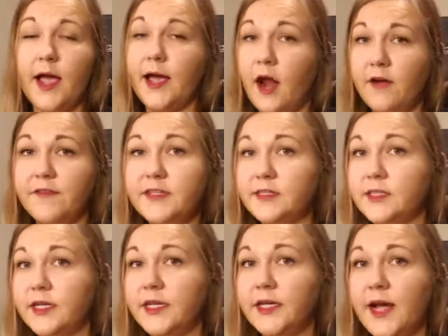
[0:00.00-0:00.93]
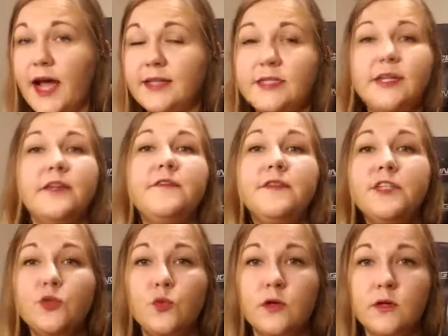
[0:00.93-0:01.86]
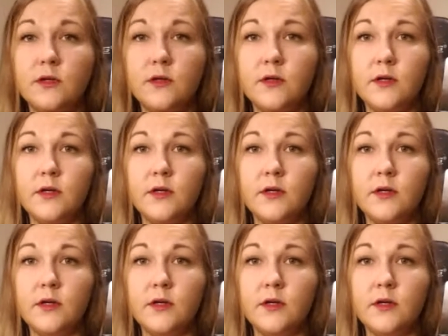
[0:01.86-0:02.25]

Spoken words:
And obviously, as an individual.